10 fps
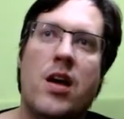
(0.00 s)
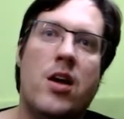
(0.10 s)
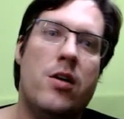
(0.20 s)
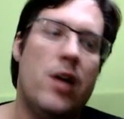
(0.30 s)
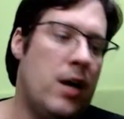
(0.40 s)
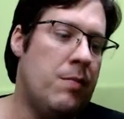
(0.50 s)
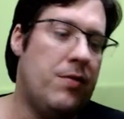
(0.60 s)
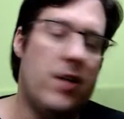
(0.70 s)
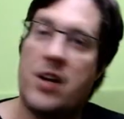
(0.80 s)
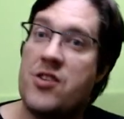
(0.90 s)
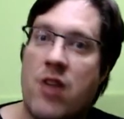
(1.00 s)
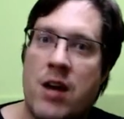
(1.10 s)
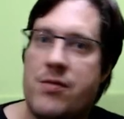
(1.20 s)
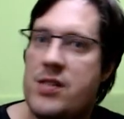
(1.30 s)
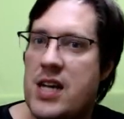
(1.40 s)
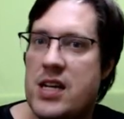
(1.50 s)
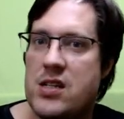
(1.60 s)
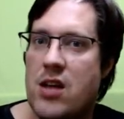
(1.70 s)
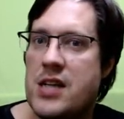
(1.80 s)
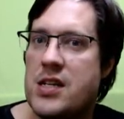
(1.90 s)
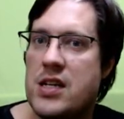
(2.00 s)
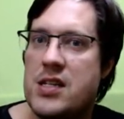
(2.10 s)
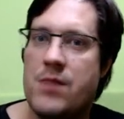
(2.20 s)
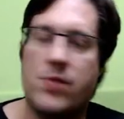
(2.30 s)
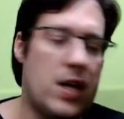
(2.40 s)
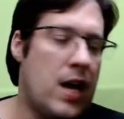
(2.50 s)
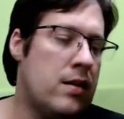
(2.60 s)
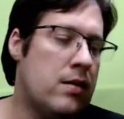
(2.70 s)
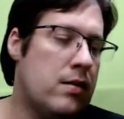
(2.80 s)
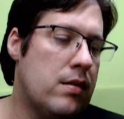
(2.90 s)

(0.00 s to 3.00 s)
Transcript: if you get a triumph and say a slicing attempt again,